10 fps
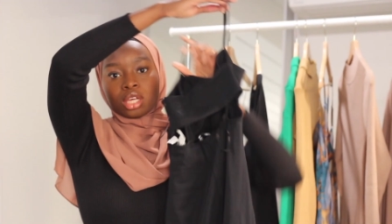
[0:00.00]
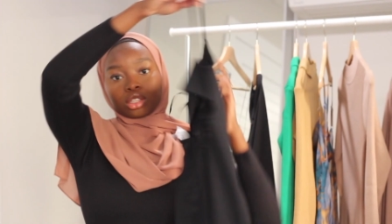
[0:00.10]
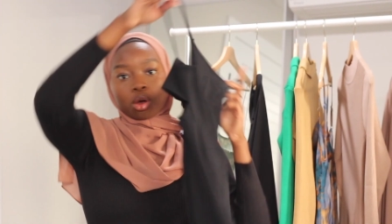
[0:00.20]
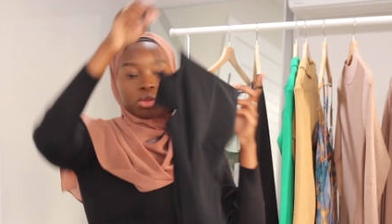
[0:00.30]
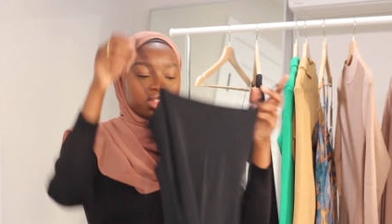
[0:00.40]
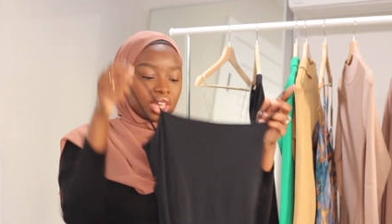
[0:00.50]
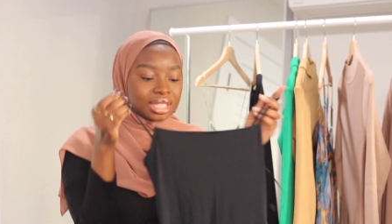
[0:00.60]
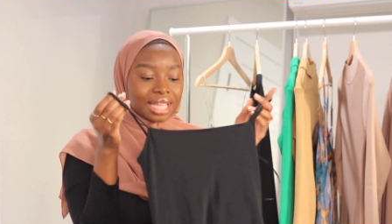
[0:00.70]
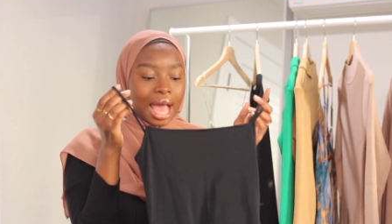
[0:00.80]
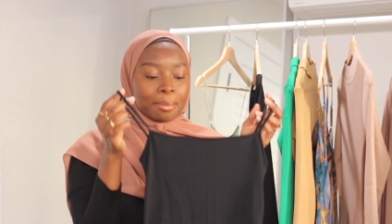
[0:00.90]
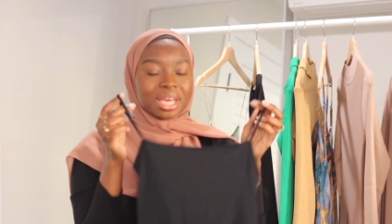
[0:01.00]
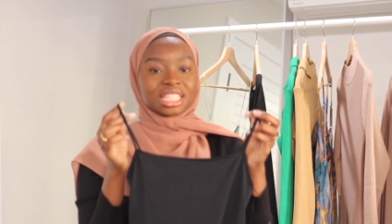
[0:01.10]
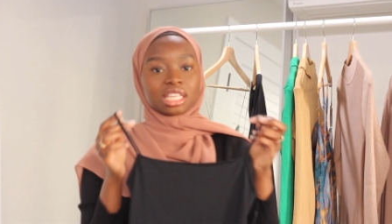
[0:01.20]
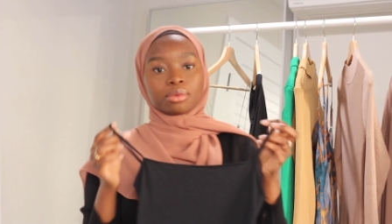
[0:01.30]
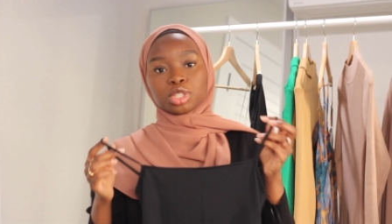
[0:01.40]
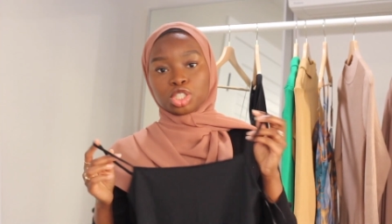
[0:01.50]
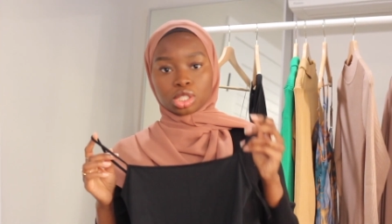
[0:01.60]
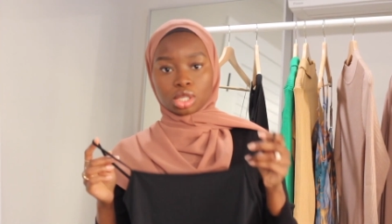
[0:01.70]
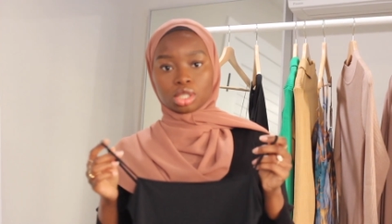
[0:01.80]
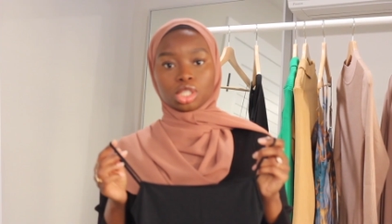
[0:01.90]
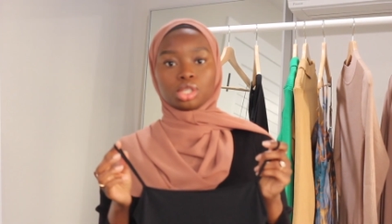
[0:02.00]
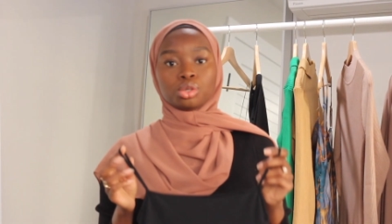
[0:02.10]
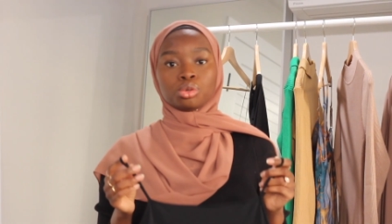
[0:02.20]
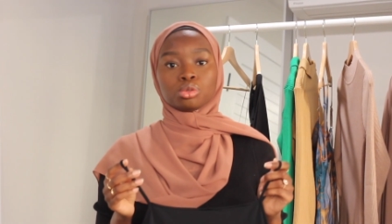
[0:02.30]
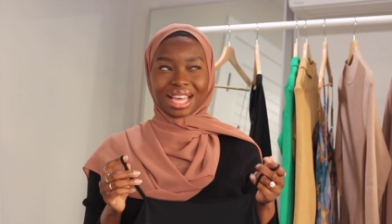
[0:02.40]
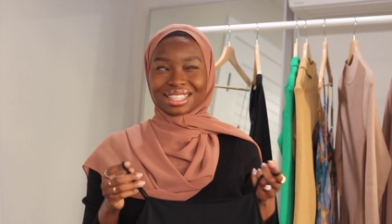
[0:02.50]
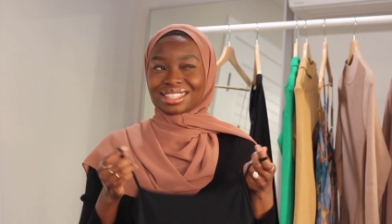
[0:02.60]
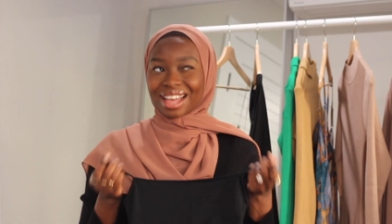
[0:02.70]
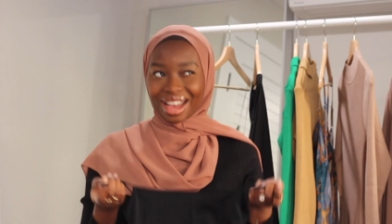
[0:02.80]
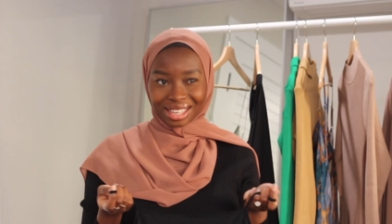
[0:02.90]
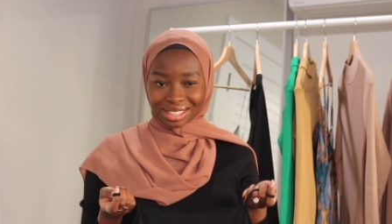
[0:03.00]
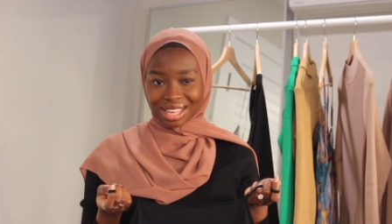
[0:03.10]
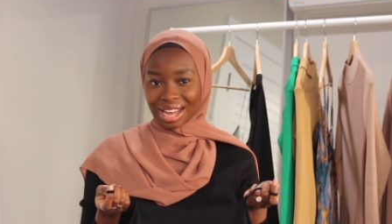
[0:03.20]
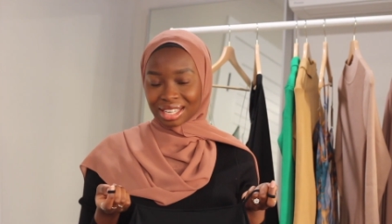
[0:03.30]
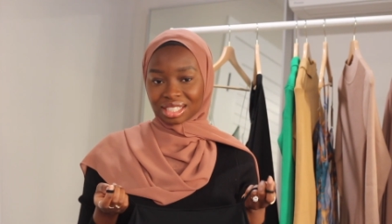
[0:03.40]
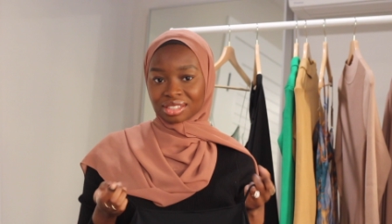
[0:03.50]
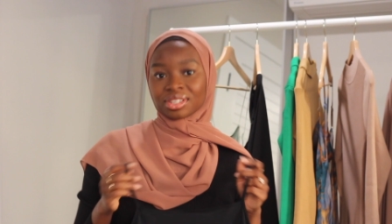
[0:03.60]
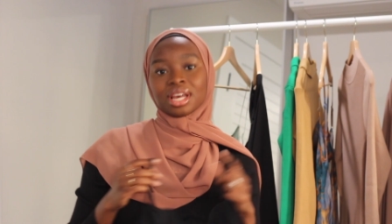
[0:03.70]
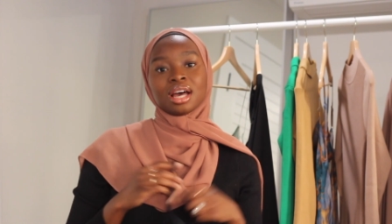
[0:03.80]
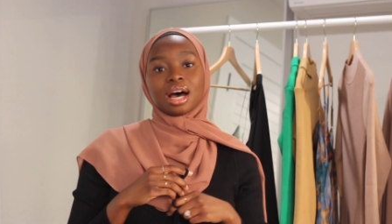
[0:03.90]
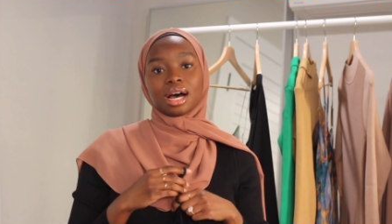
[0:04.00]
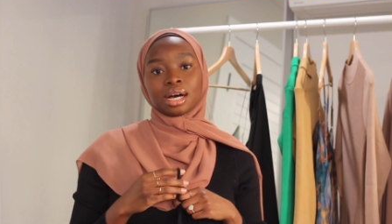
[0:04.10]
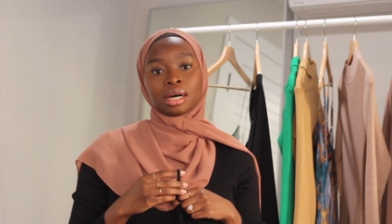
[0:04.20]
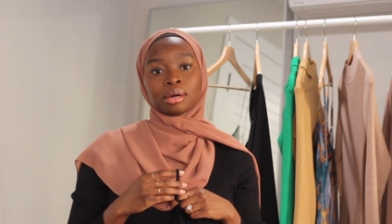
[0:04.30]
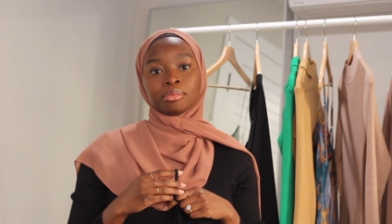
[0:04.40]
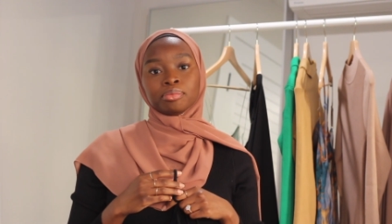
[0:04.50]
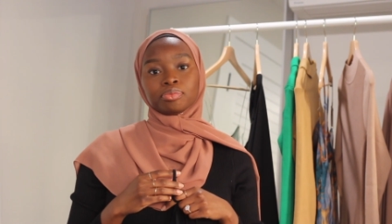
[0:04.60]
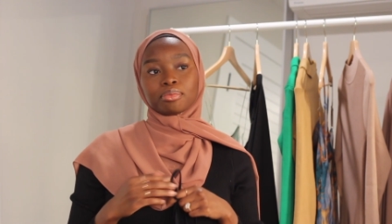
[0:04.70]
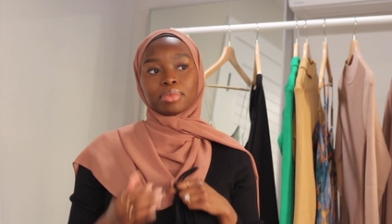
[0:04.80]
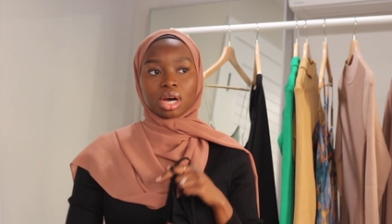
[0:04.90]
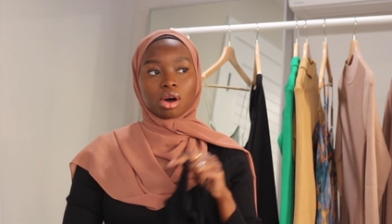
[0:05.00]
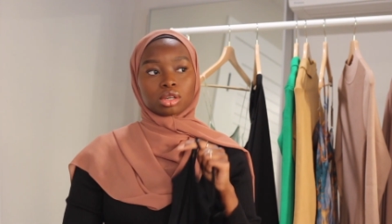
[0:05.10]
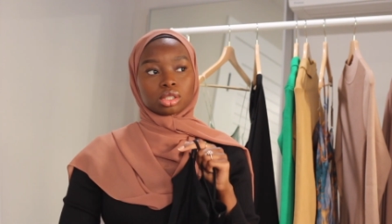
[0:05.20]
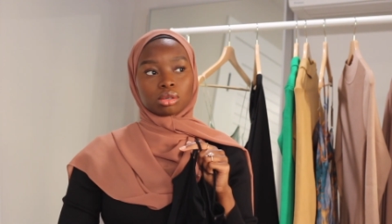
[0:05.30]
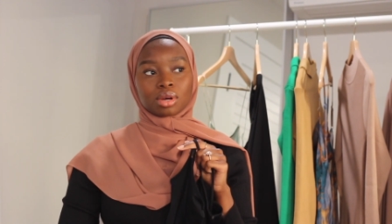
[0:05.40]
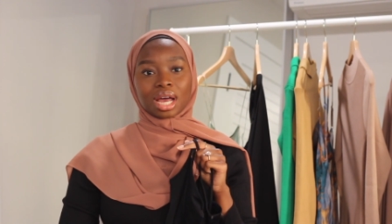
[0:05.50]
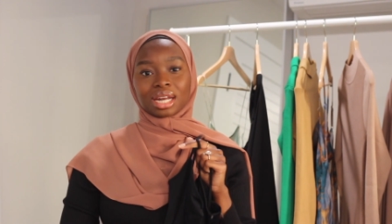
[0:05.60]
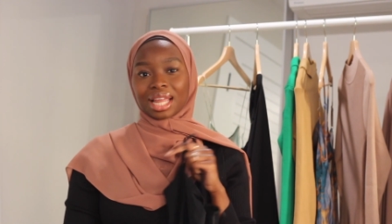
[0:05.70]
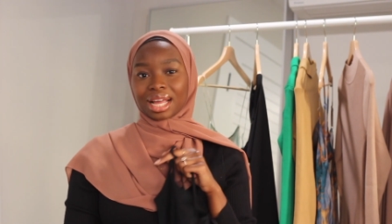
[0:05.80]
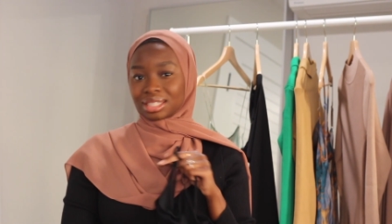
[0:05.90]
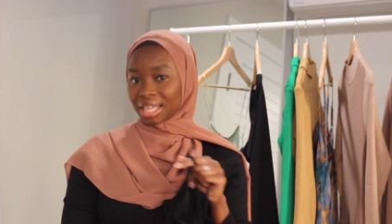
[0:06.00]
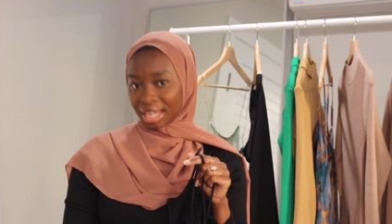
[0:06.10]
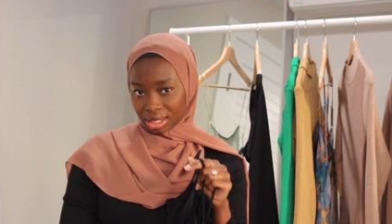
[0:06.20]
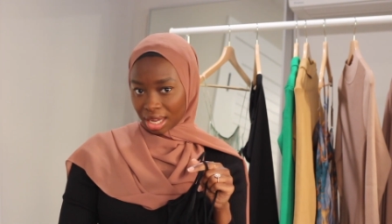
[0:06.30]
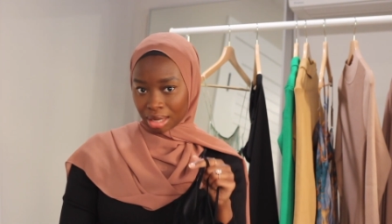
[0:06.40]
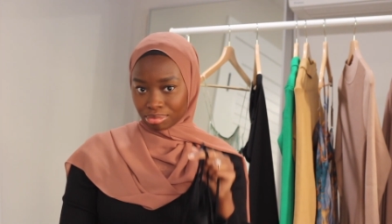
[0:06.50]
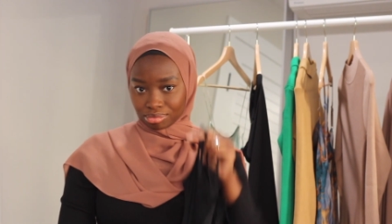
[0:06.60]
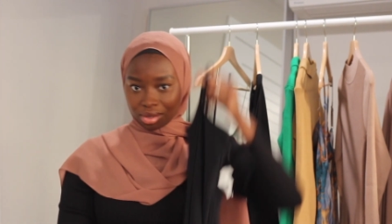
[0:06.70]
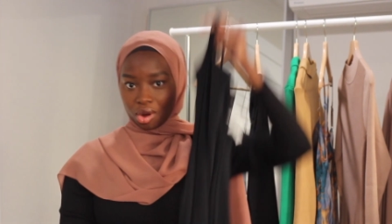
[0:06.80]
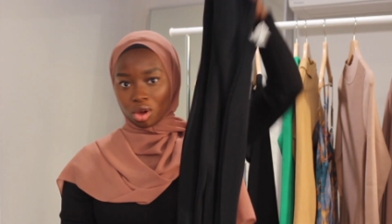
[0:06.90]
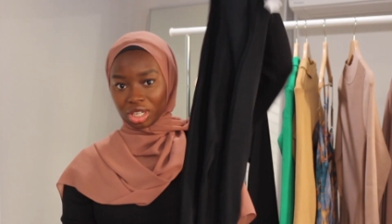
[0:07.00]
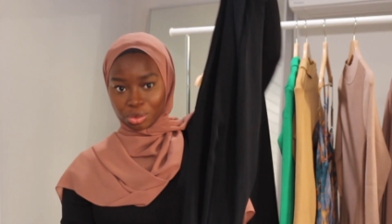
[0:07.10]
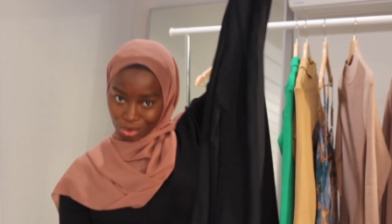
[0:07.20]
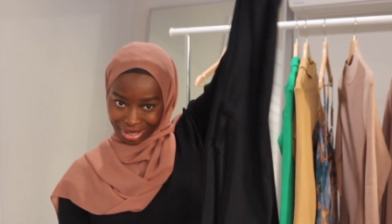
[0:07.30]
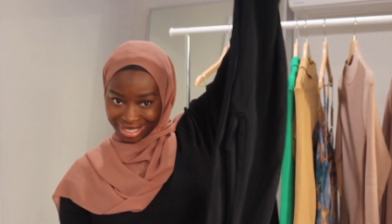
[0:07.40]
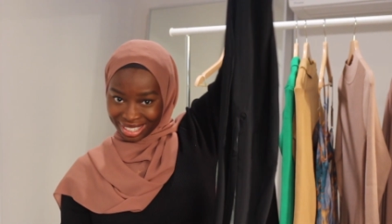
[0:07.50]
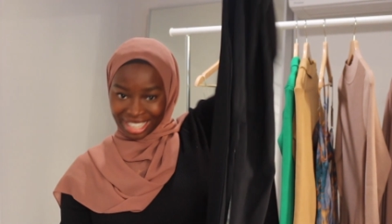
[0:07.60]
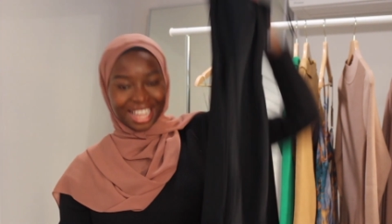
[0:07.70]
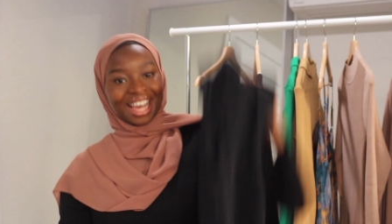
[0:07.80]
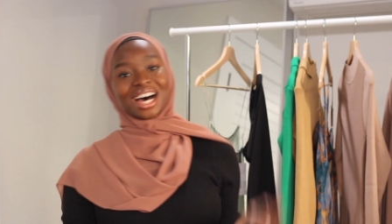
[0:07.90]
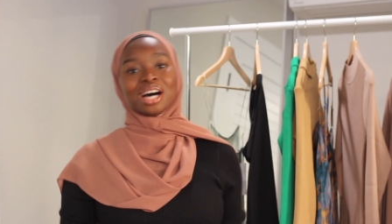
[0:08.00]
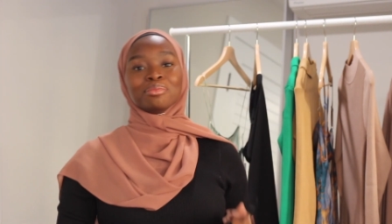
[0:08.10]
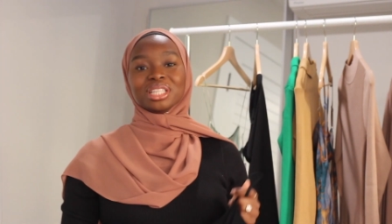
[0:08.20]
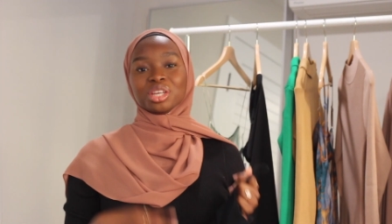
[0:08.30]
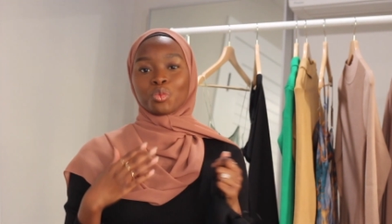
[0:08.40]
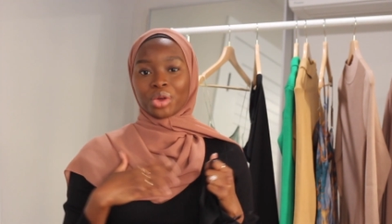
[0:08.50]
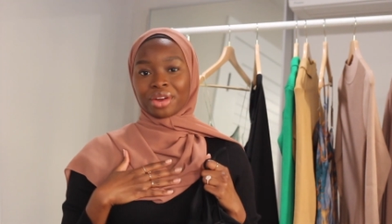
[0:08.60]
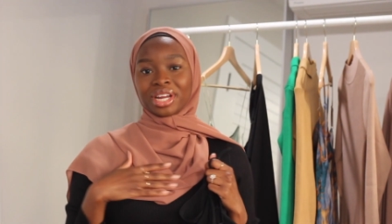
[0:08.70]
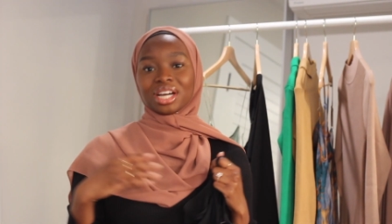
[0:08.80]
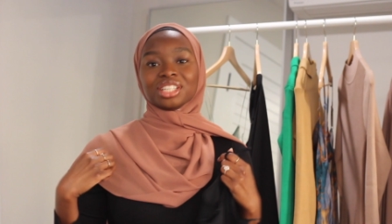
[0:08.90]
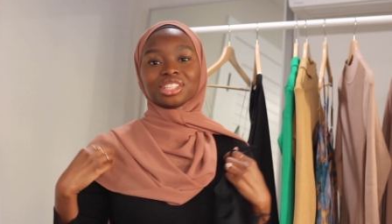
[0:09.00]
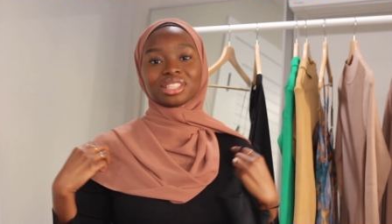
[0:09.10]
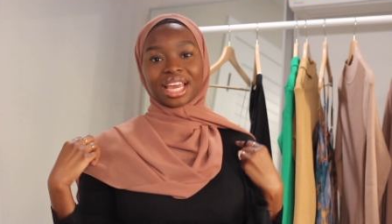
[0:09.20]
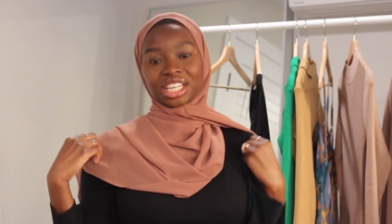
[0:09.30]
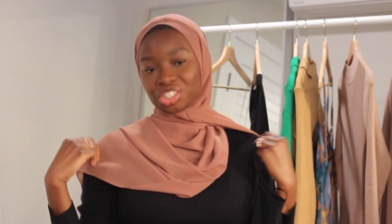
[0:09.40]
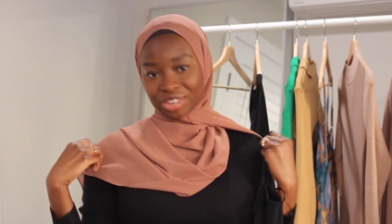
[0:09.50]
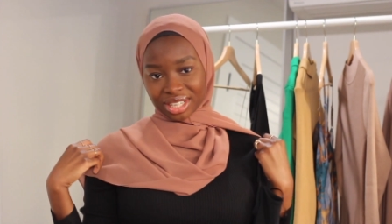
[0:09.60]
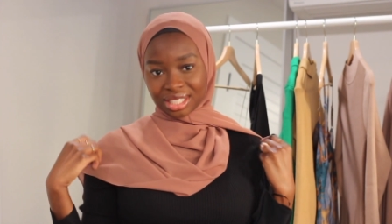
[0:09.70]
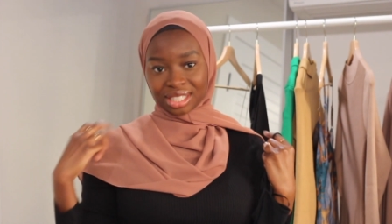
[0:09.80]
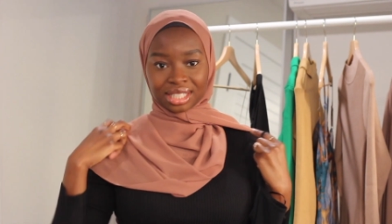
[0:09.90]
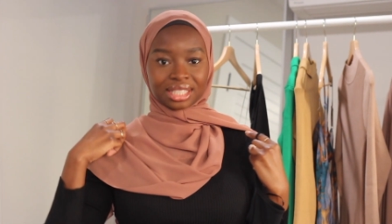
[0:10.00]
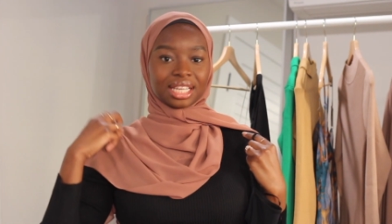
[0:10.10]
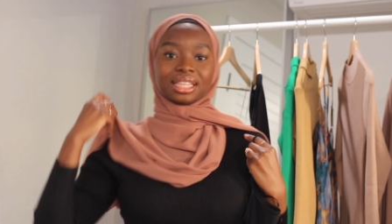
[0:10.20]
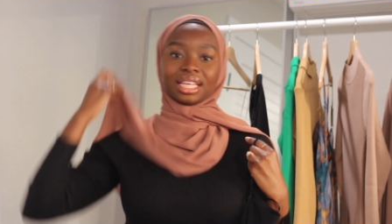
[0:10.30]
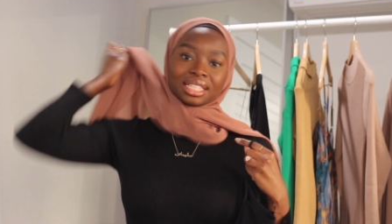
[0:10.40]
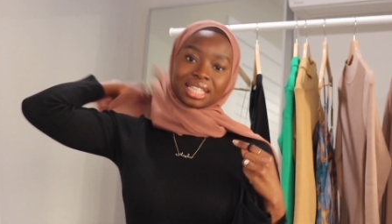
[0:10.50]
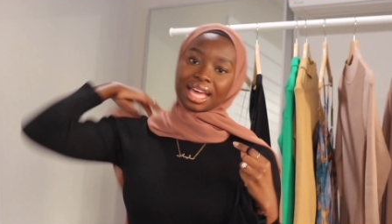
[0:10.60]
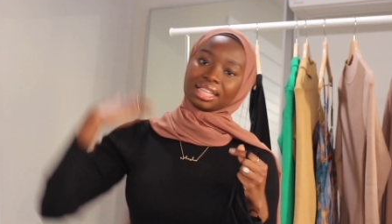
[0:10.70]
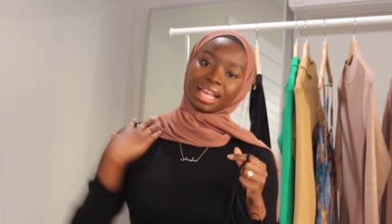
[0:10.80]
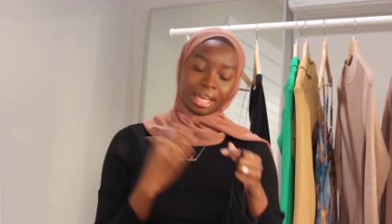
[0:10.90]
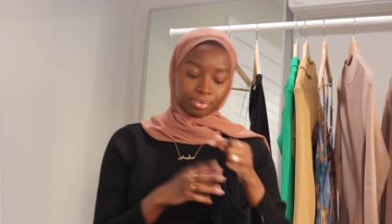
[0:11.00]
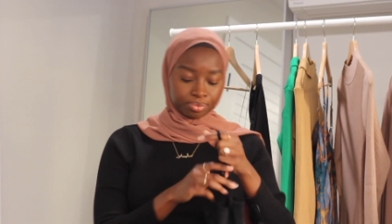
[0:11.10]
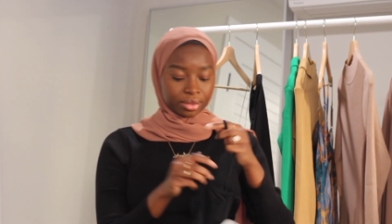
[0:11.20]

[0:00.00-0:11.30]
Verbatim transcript: So this I basically was just going to use as tights kind of, um, but also kind of like a tank top all in one. Um, and then wear it under like dresses and things like that.